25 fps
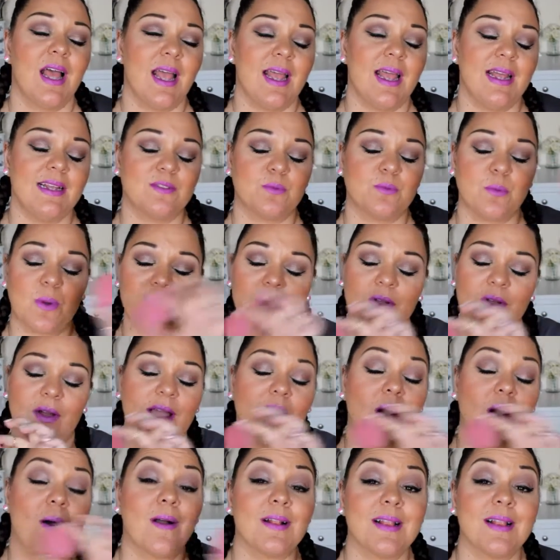It's one that
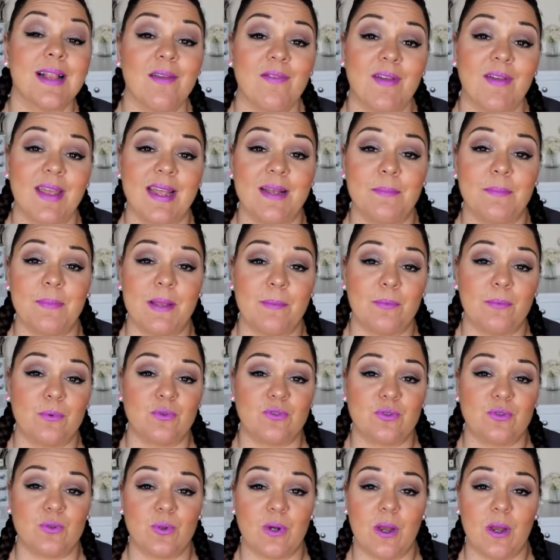I hardly ever hear
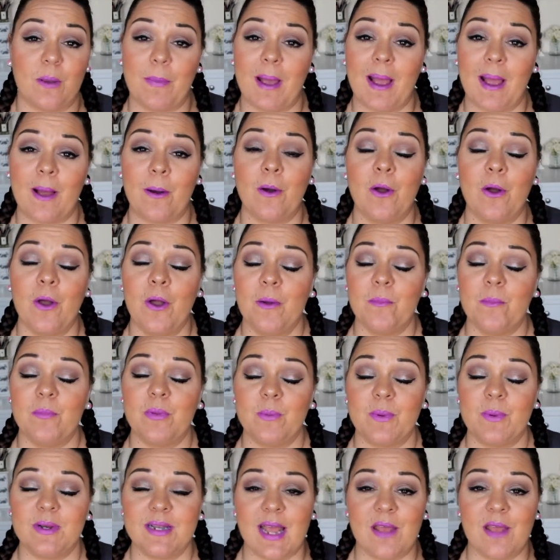people talk about,
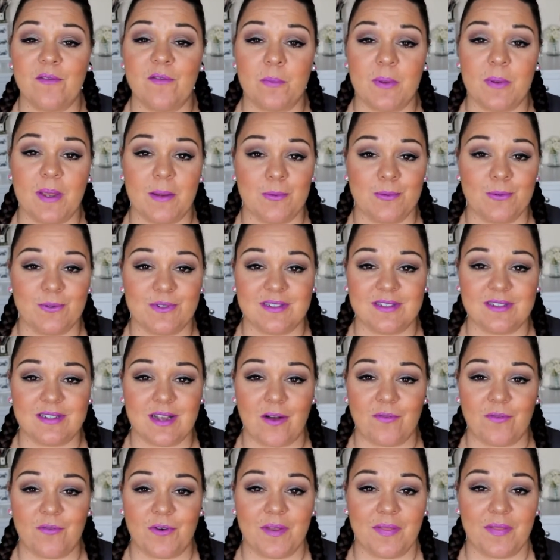but whenever people
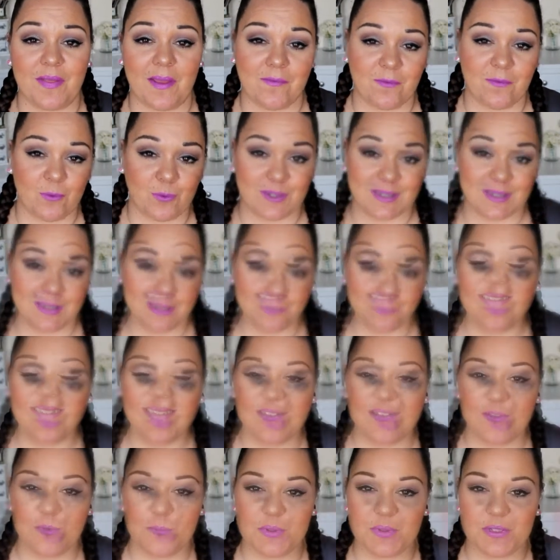discover it, they fall in love with it. Now
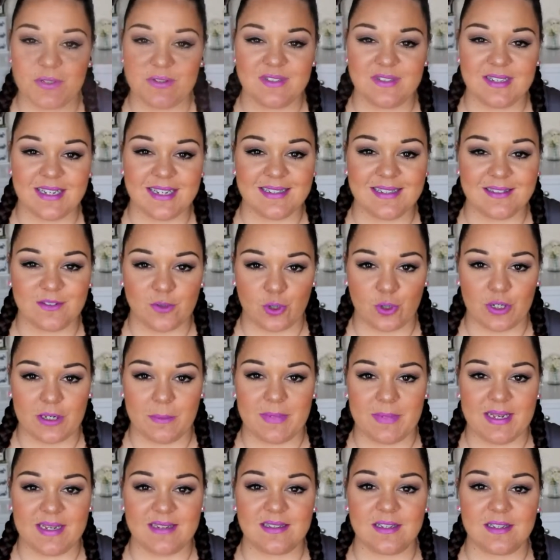this little beauty is Dolly
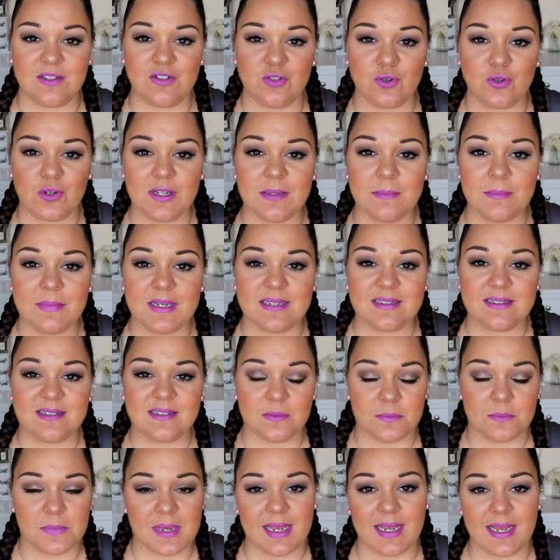Mix, and Dolly Mix
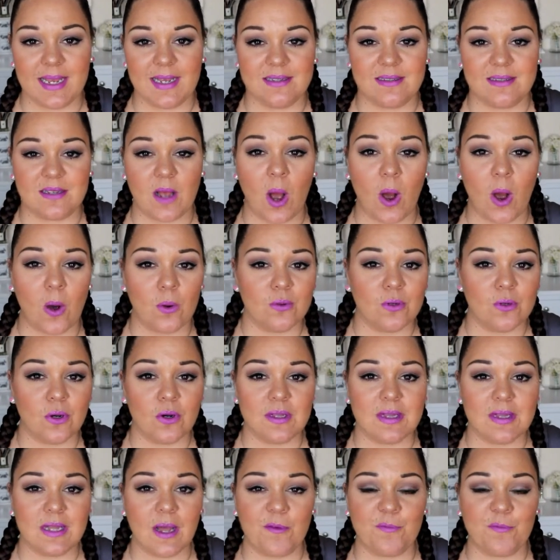to me is a Whole
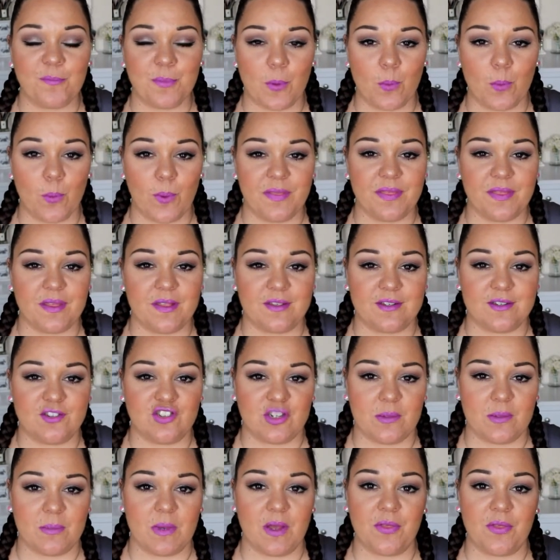Lot of Love but with the
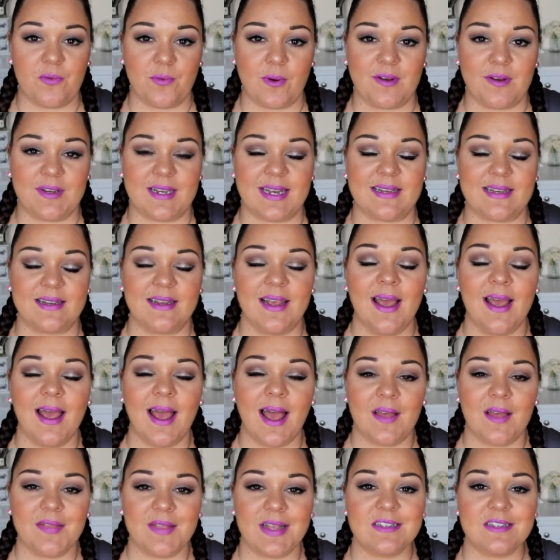shimmer thrown in,
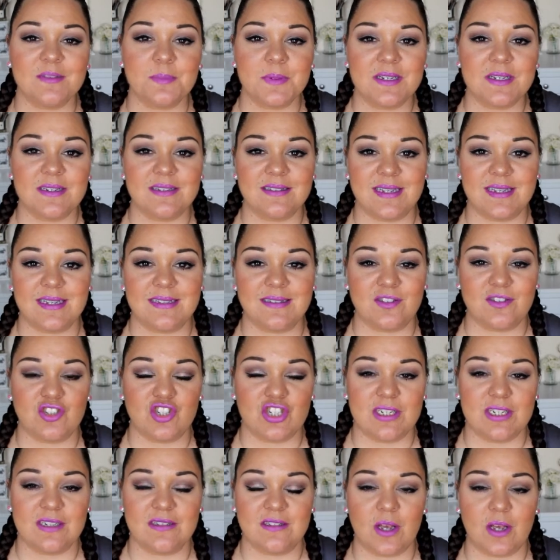and that's because it is a
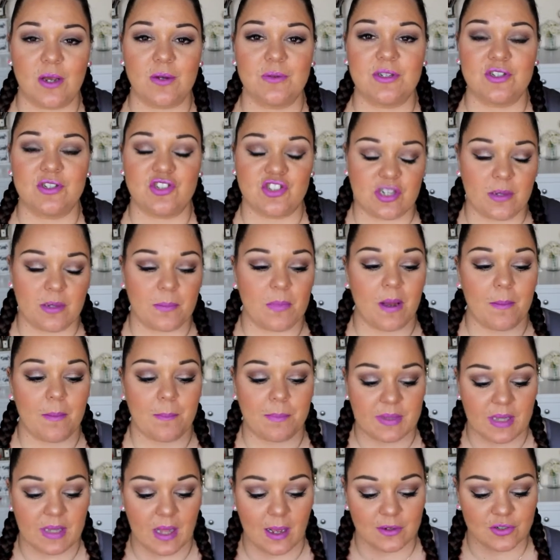sheer tone
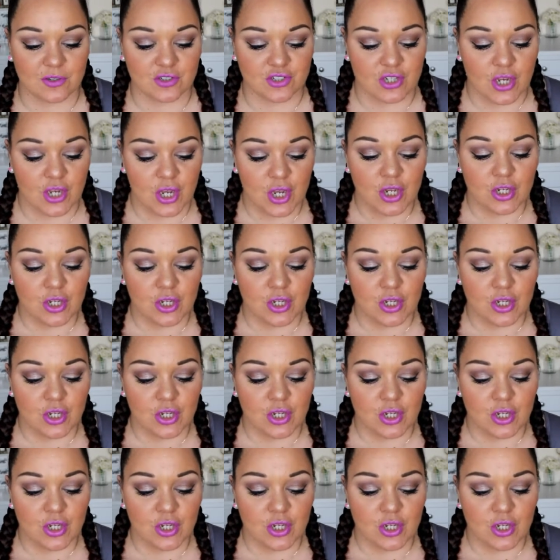shimmer blush.